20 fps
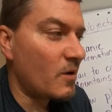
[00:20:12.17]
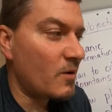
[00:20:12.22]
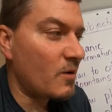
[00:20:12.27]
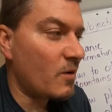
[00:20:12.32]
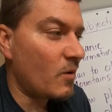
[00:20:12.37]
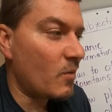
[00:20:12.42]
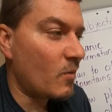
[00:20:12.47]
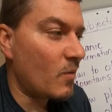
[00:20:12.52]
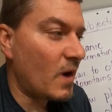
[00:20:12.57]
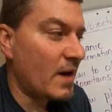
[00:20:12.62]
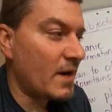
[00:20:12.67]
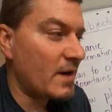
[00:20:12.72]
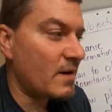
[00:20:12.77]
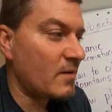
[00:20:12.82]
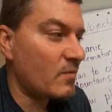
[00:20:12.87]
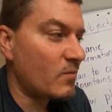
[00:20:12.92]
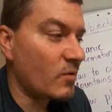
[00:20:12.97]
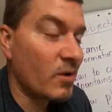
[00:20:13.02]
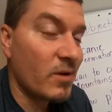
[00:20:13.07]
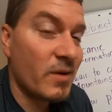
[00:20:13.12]
to Hawaii
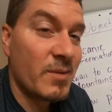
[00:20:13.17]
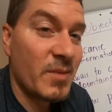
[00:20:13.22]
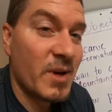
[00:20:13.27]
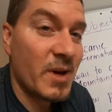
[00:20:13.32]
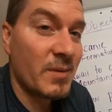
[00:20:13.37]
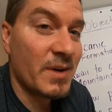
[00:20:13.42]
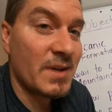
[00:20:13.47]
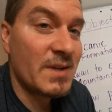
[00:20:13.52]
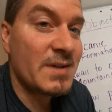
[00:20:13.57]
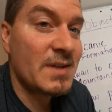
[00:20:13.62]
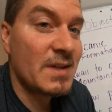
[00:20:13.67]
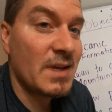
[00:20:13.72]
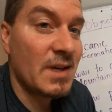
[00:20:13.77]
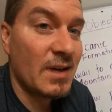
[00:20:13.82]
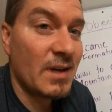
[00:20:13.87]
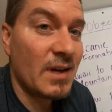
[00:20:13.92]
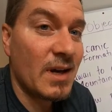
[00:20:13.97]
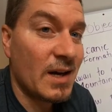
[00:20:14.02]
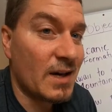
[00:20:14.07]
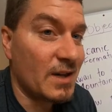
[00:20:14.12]
and really be able to see
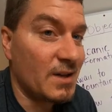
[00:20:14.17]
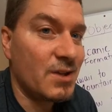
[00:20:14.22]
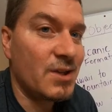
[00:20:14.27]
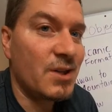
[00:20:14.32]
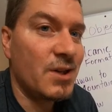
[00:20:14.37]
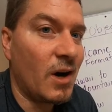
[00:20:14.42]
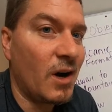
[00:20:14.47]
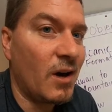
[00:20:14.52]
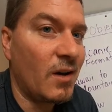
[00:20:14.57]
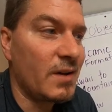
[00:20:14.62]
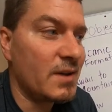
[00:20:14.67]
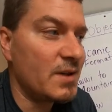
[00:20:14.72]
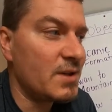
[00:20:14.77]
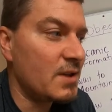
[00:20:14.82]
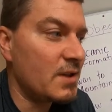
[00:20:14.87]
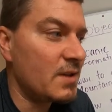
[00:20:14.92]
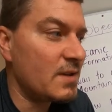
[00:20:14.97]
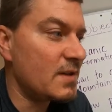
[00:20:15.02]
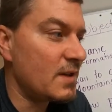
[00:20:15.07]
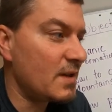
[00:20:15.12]
kind of
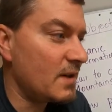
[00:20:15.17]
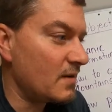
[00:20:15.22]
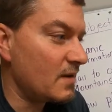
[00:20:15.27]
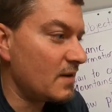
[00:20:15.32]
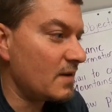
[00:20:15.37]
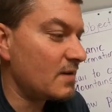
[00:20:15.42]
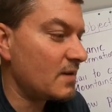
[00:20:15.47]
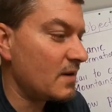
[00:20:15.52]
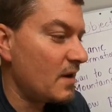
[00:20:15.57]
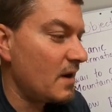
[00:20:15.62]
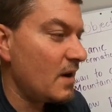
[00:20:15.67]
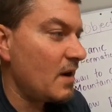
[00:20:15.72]
geology, see this